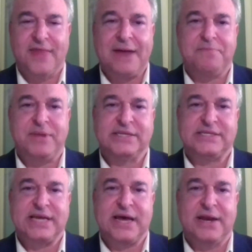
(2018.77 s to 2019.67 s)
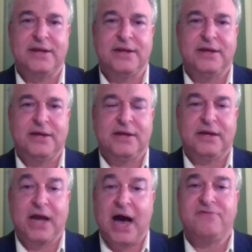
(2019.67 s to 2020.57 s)
That being said,
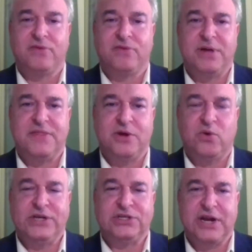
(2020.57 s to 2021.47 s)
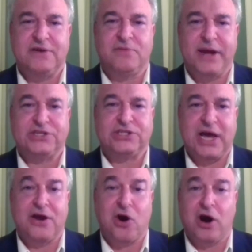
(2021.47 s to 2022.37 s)
God forbid that we should ever make
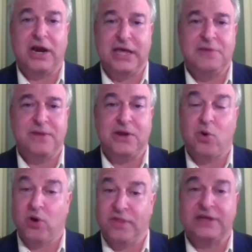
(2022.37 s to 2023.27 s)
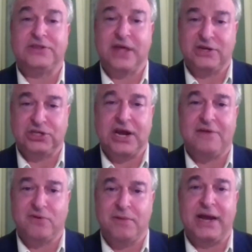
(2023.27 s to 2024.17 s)
China our enemy, or that they should
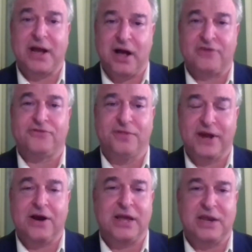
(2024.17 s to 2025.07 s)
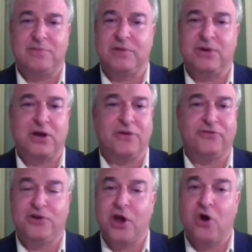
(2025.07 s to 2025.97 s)
ever make us their enemy,
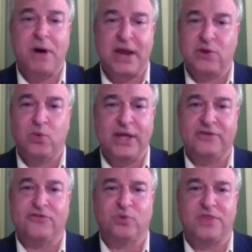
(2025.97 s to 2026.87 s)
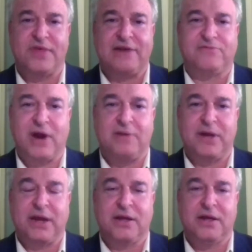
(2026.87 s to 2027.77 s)
because nobody wins with that
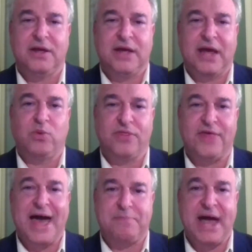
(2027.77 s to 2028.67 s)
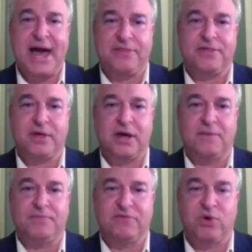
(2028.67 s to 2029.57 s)
framing and with that path
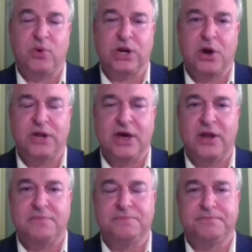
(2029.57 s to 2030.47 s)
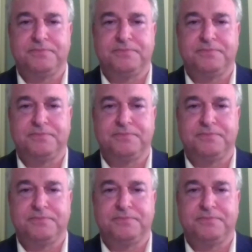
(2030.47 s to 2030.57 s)
if we were to go down it.